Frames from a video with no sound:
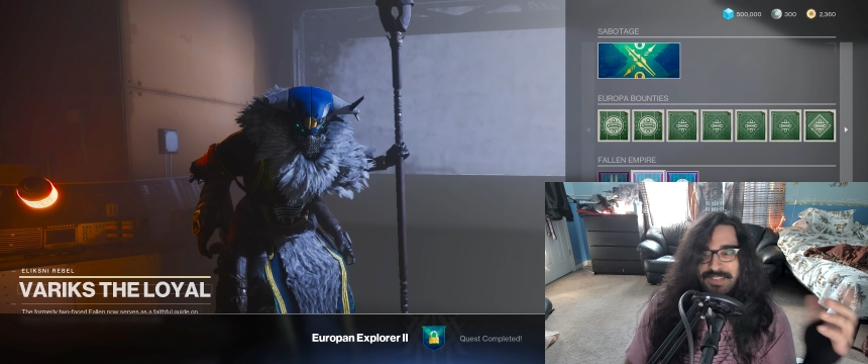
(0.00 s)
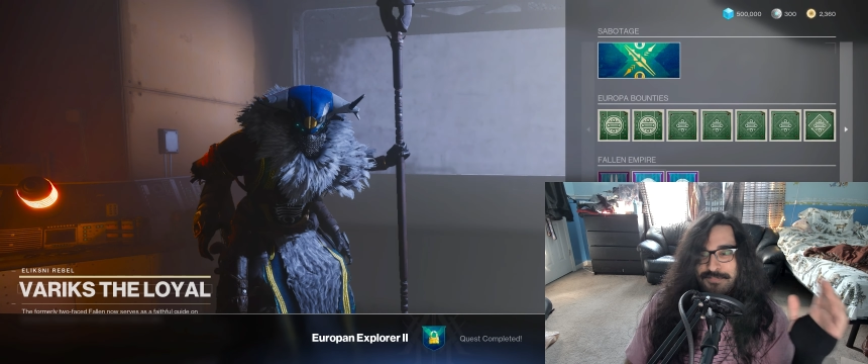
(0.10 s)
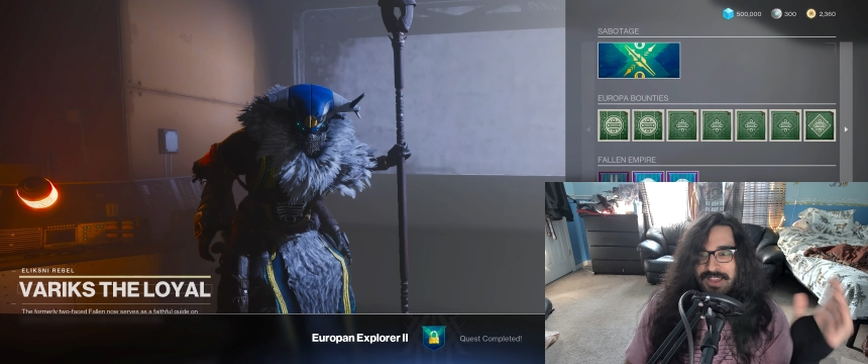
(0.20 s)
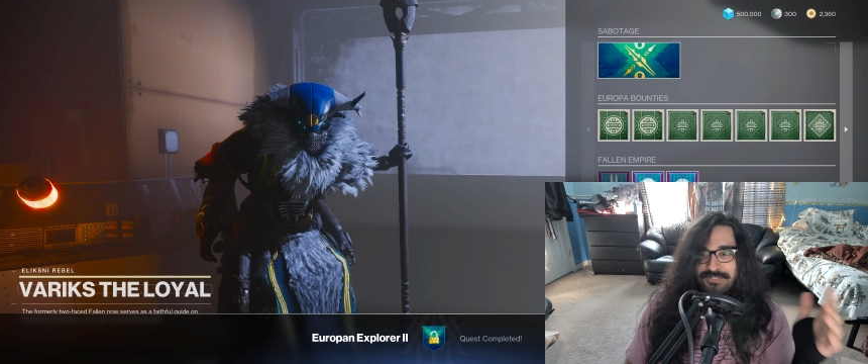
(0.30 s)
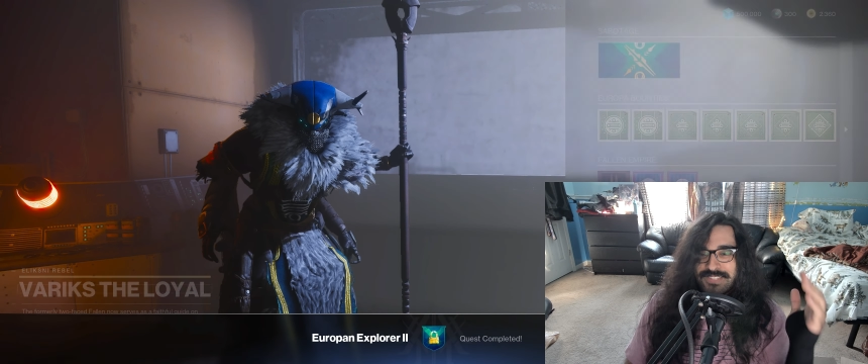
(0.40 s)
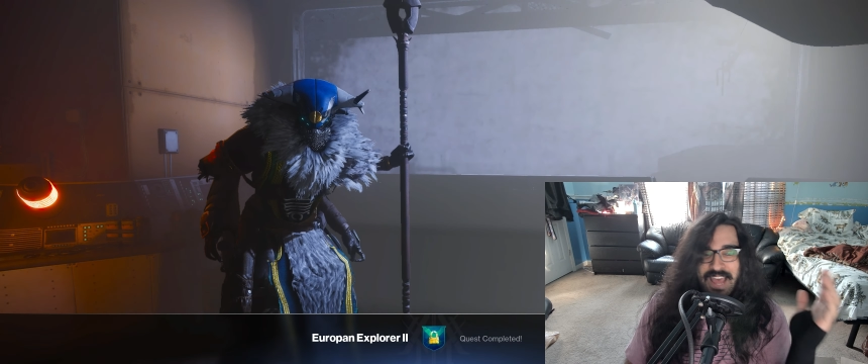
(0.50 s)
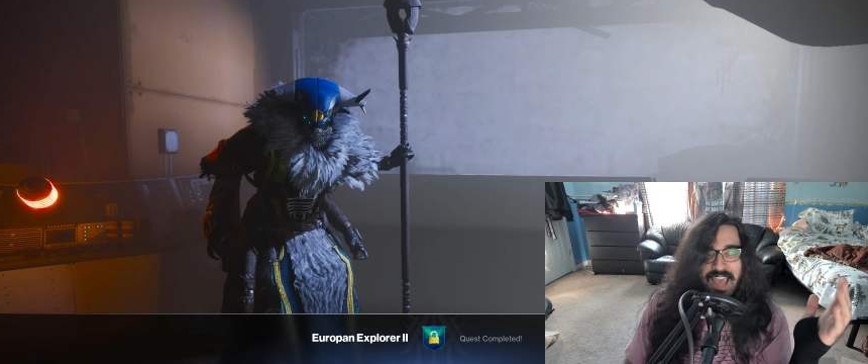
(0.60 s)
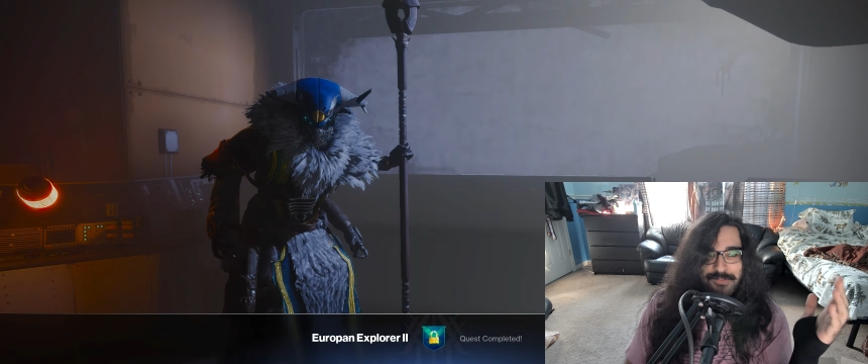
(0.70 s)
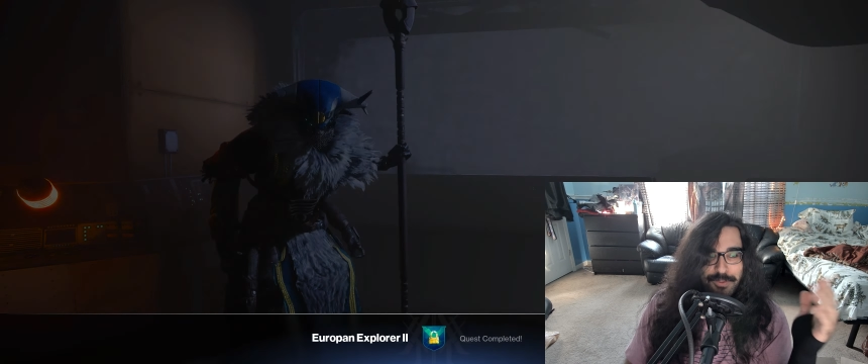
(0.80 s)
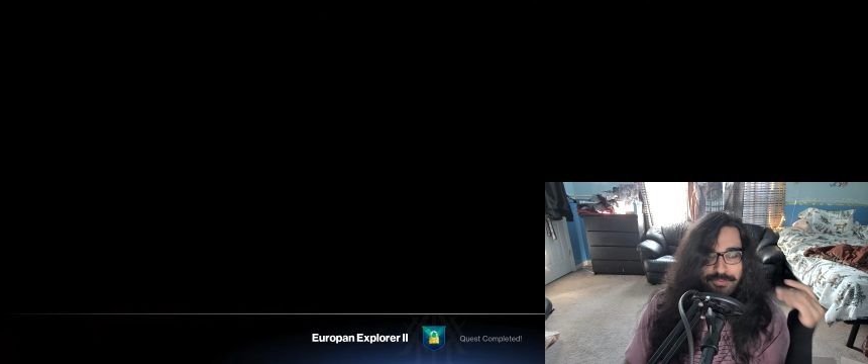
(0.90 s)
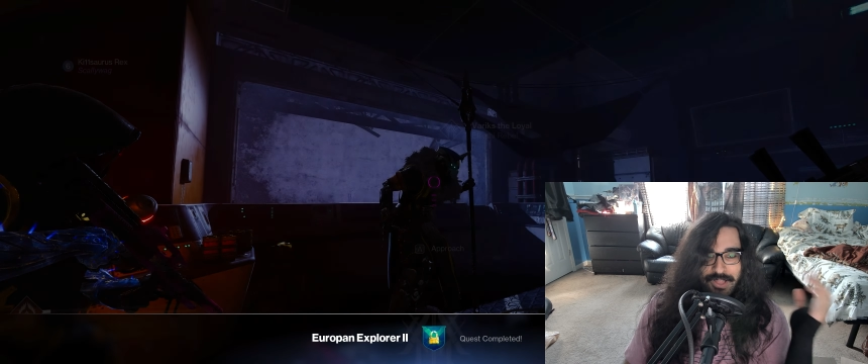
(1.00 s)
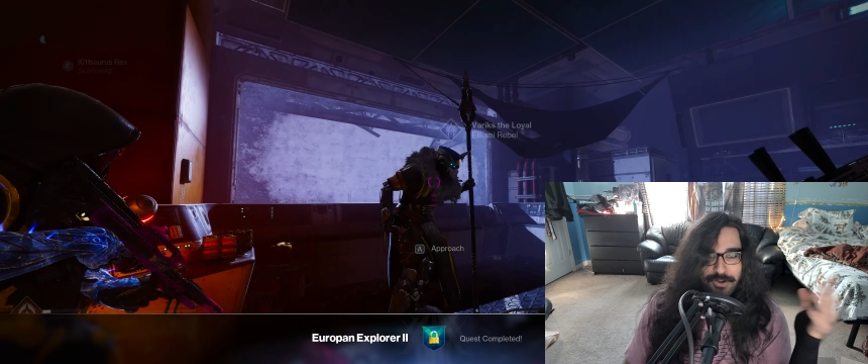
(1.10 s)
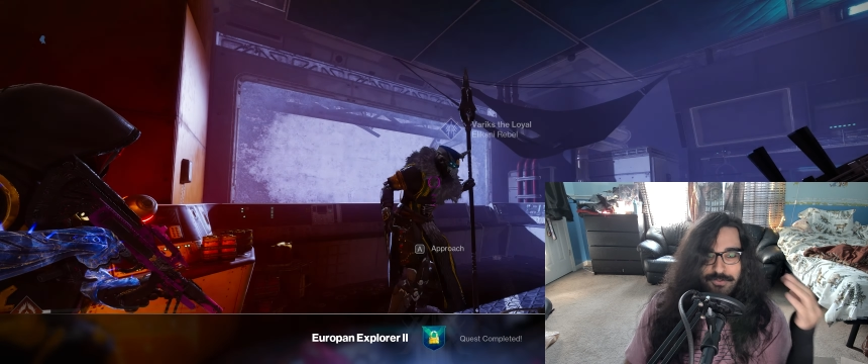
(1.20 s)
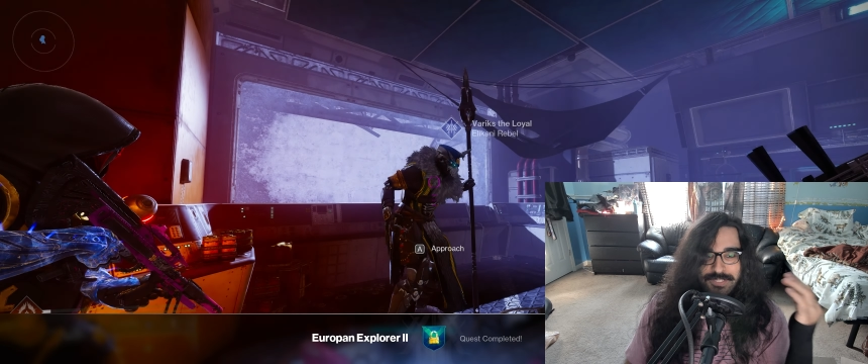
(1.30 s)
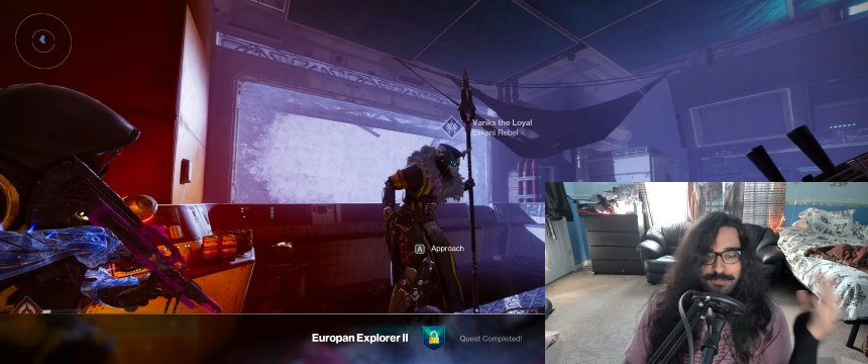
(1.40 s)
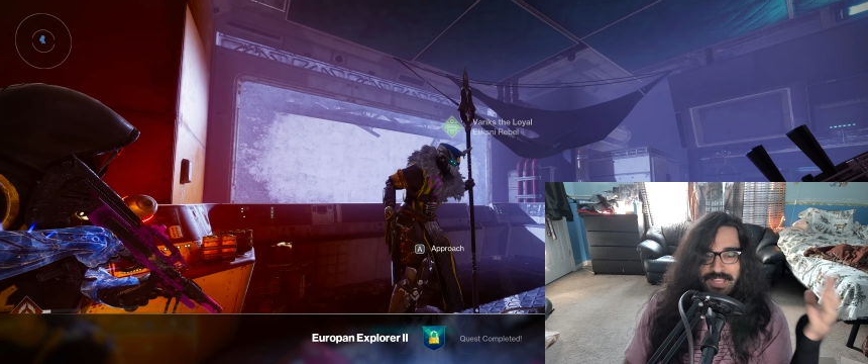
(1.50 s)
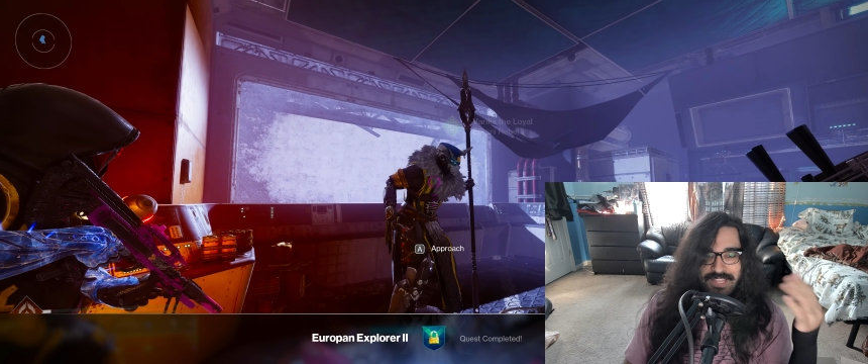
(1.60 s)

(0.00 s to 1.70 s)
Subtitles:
the amount of time a player would play the